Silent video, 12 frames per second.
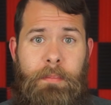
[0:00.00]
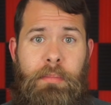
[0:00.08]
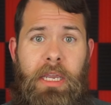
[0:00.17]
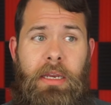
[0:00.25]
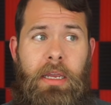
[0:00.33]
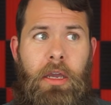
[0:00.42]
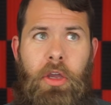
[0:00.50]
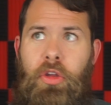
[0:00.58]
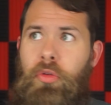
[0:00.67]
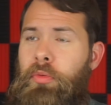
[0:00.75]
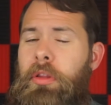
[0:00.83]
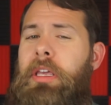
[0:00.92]
meaning
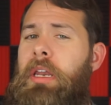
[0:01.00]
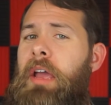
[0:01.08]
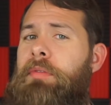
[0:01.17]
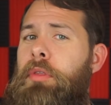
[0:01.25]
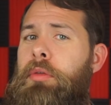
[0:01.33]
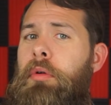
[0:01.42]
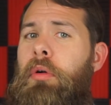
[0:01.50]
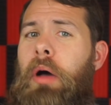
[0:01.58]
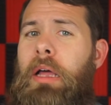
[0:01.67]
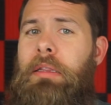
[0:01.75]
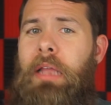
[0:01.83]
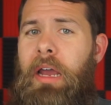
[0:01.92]
you're really gonna have to throw
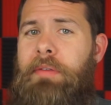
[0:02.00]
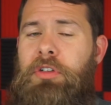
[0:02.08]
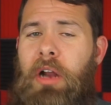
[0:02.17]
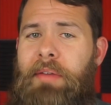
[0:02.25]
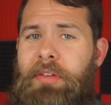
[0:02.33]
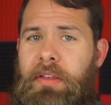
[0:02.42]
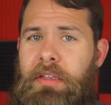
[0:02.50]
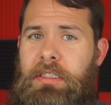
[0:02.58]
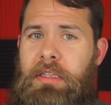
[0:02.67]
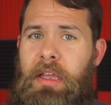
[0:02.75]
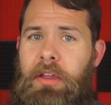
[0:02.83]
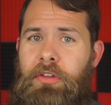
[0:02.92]
a lot of traffic at this
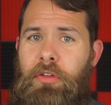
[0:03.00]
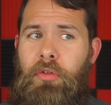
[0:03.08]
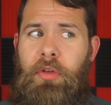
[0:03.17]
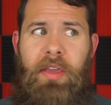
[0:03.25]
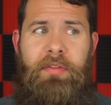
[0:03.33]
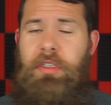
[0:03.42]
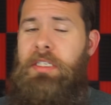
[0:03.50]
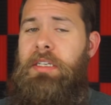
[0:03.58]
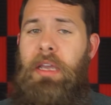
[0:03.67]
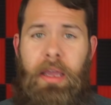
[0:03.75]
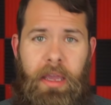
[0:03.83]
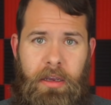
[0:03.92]
thing to even
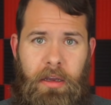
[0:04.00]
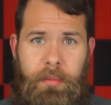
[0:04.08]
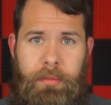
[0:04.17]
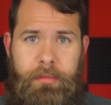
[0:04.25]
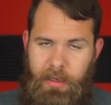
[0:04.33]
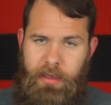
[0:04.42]
see a hiccup.